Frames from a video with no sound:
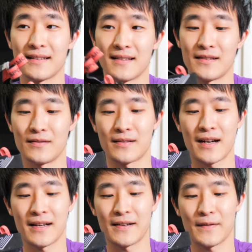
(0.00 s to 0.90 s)
you
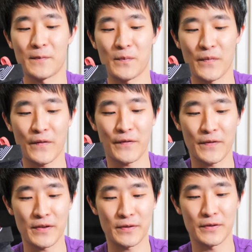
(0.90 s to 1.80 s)
kind of
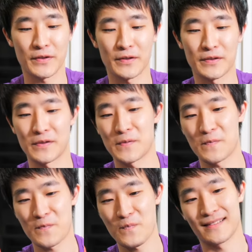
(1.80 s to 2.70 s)
feel the
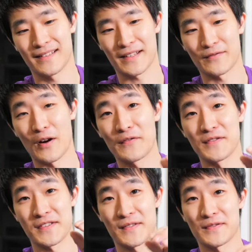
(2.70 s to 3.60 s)
like
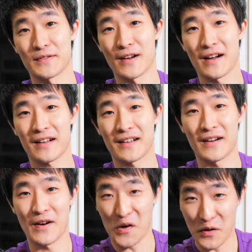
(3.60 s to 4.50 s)
roughness of the rock
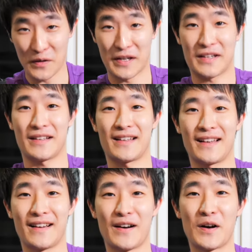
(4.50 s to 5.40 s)
like
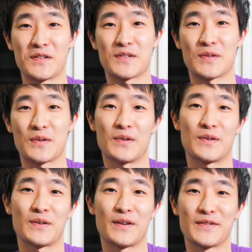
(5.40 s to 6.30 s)
onto
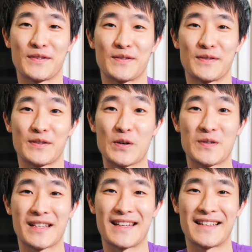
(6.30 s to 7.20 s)
your toe
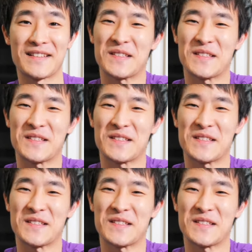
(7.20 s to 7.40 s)
skin.